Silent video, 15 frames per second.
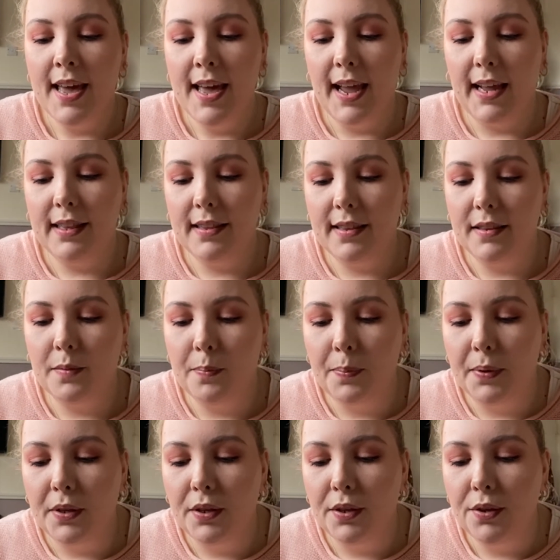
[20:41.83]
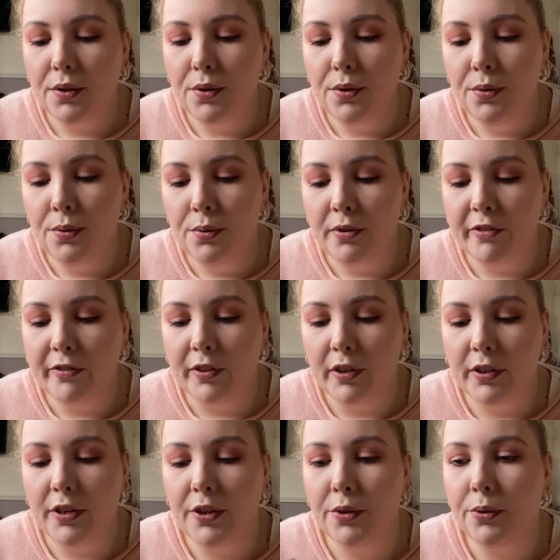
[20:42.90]
It's this beautiful
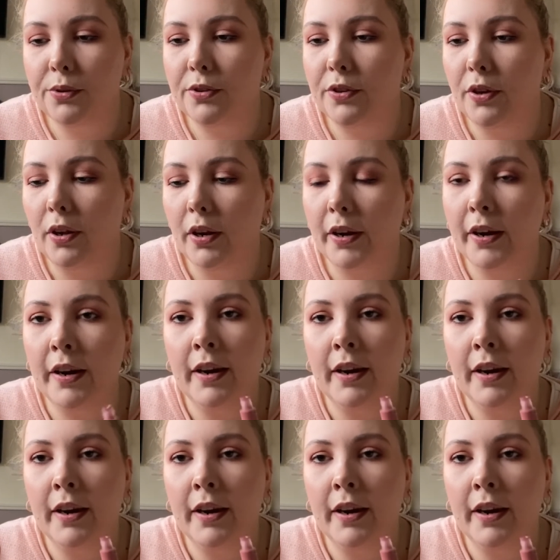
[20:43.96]
nude colour,